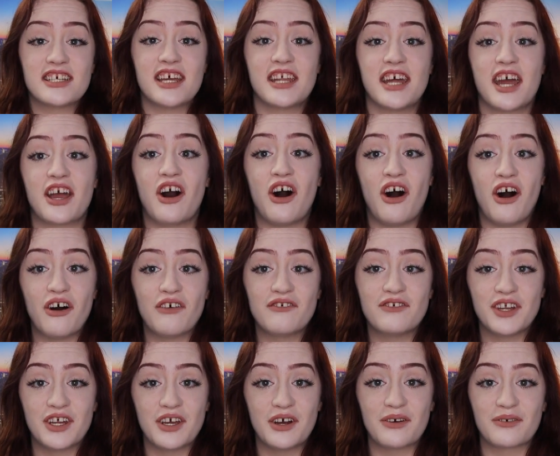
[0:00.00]
did a haul
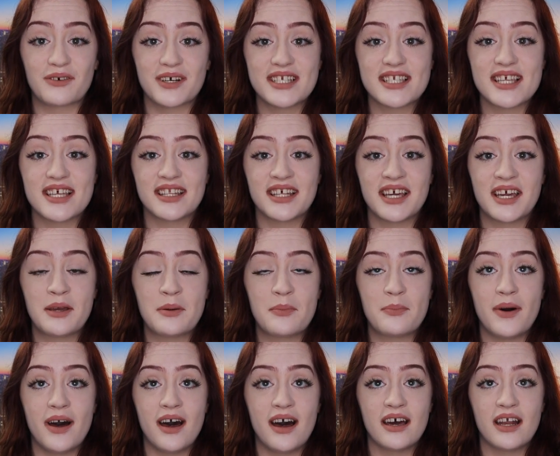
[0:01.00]
video recently,
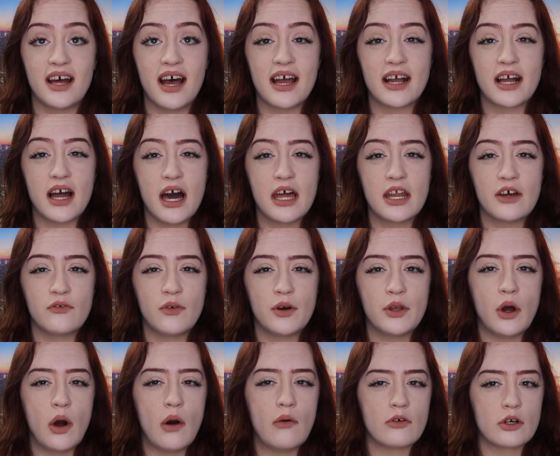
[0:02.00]
but I kind of
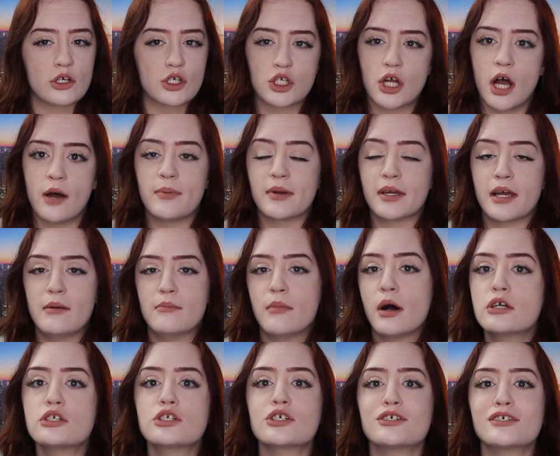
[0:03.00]
went over shopping at
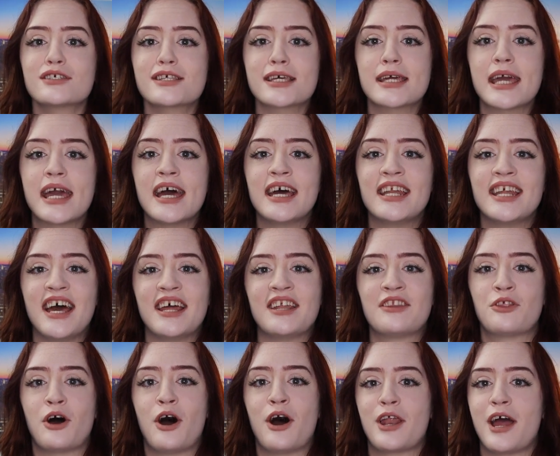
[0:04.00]
Marshalls again
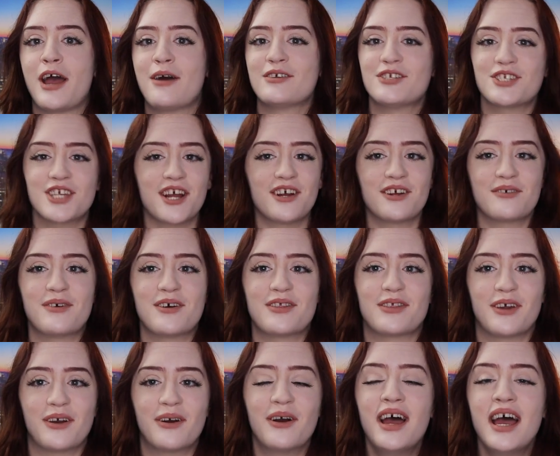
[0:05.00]
and thought I would share it
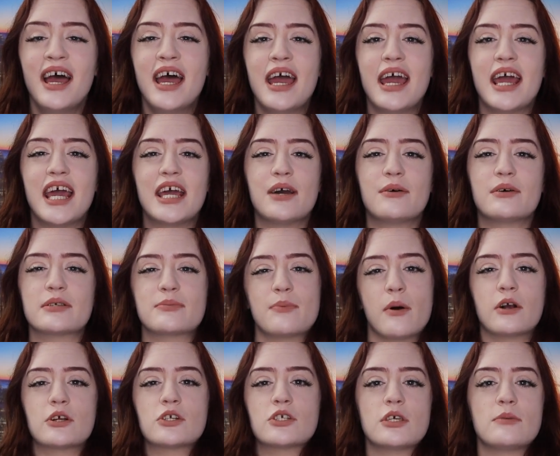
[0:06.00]
with you. It was
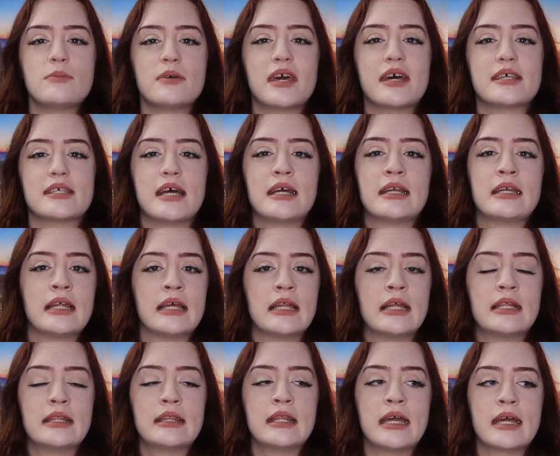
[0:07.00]
partially because I
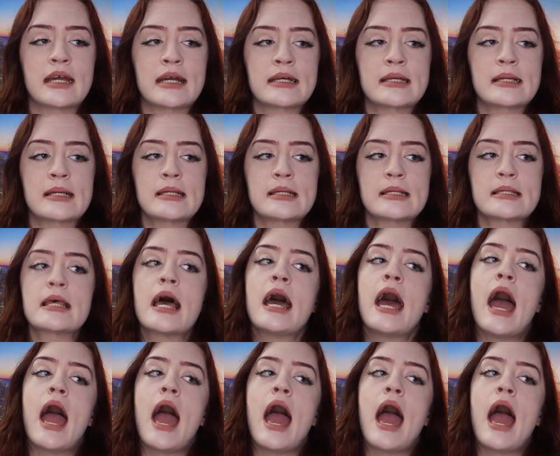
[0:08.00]
needed things